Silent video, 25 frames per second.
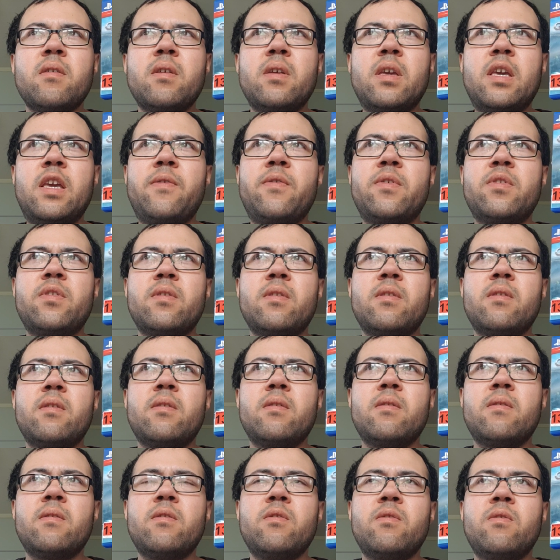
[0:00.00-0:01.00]
even
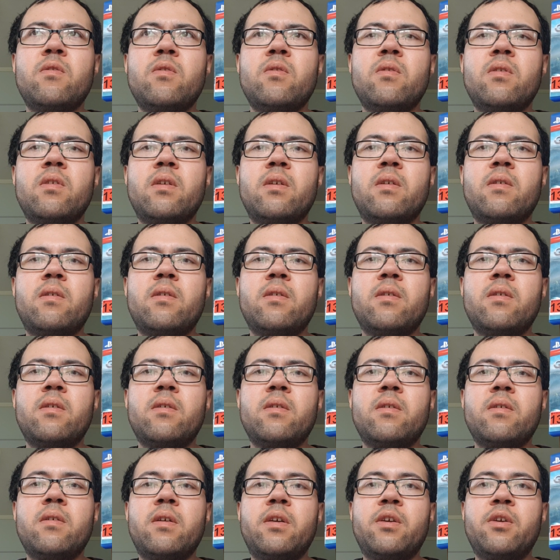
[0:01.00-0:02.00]

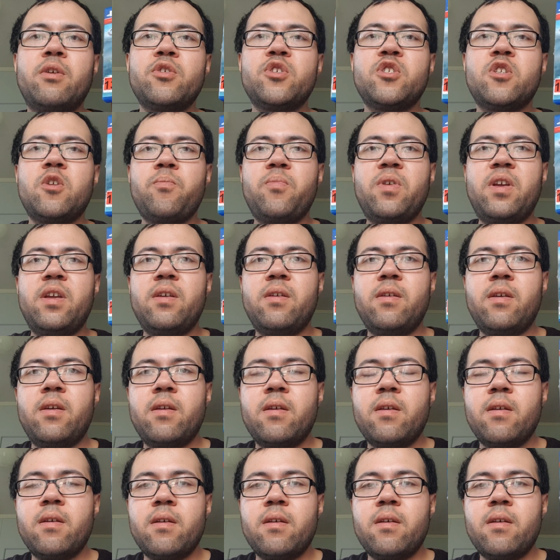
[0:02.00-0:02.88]
it used to be